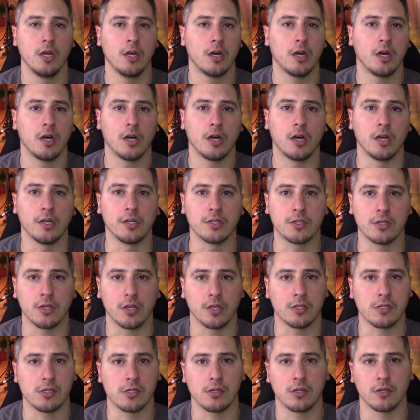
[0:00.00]
It's
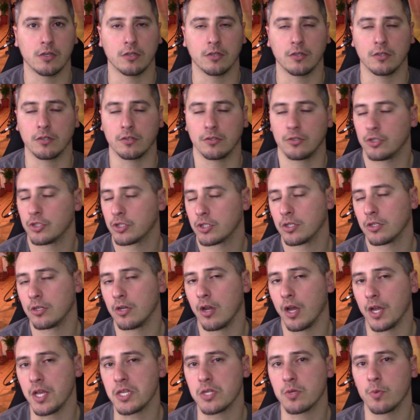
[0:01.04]
just a
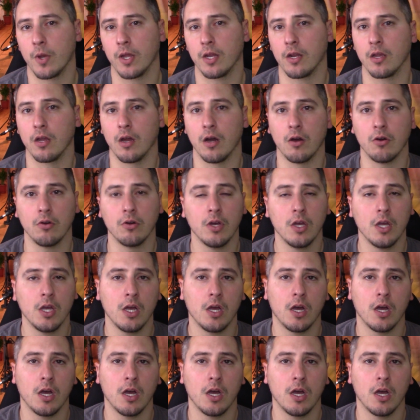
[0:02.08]
nice way to go.